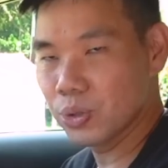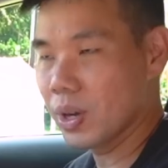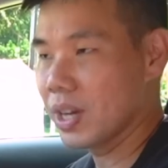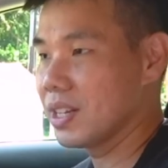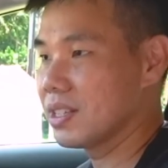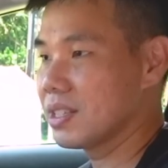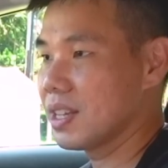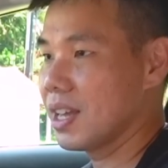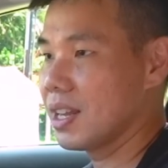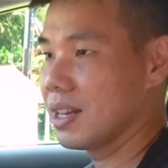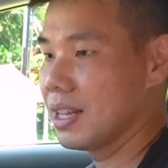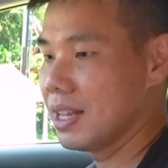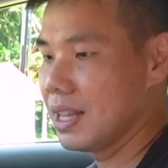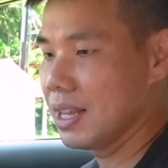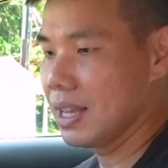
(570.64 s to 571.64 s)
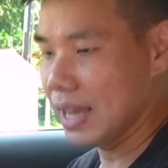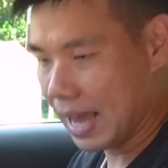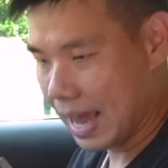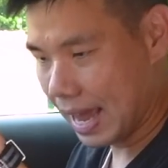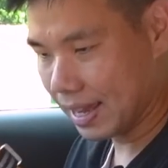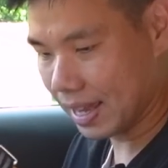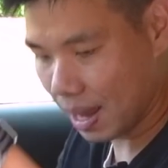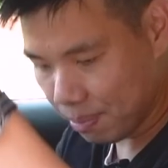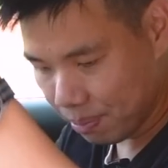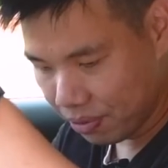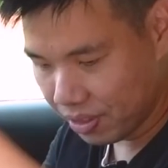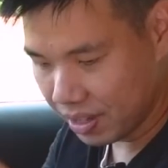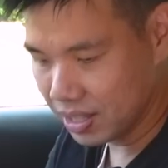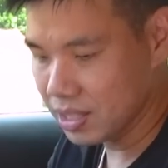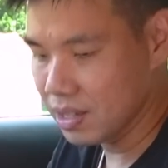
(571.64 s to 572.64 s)
to understand, and kept
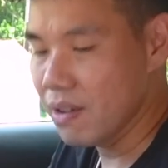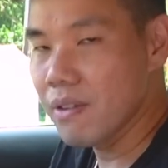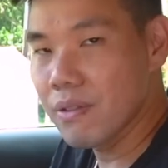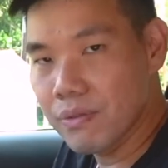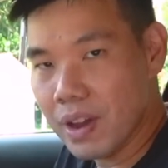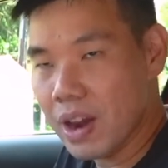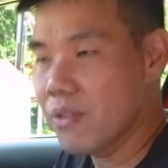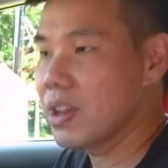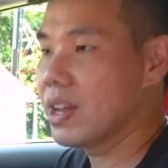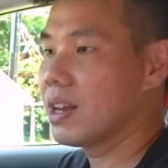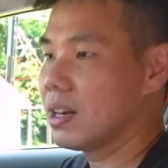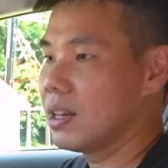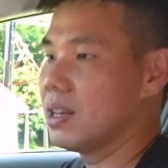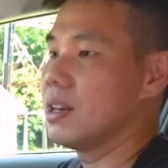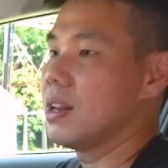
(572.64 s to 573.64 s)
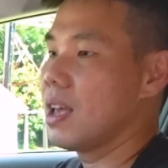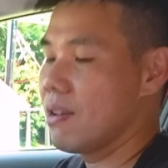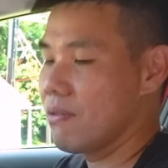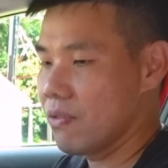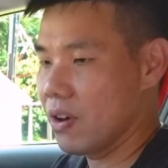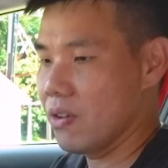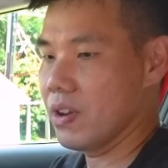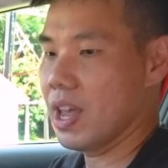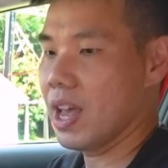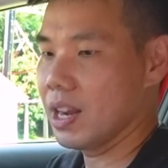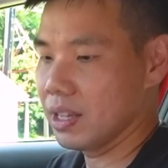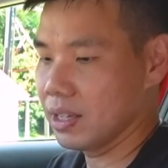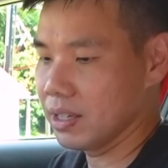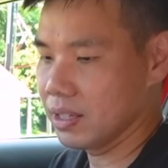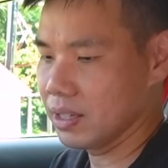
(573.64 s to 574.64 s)
things very clean and very
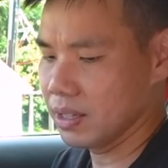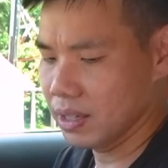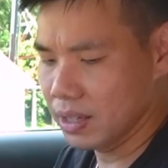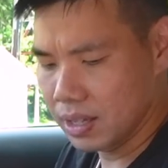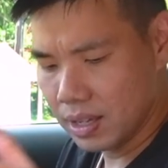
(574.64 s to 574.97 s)
elegant.